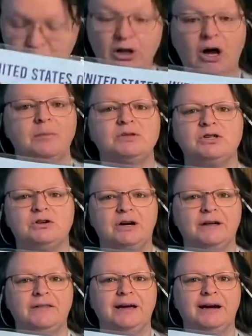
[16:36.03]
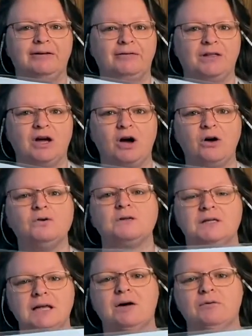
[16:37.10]
lobster on there for the
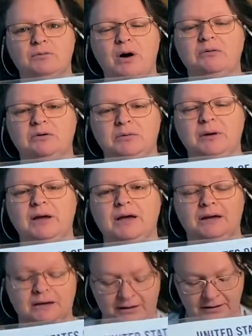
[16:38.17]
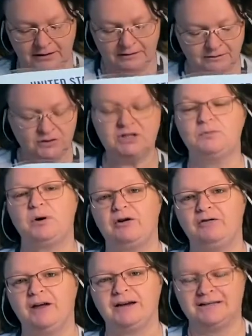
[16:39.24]
coast, that would probably be just
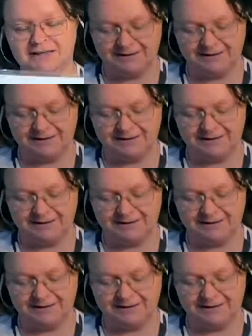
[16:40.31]
perfect.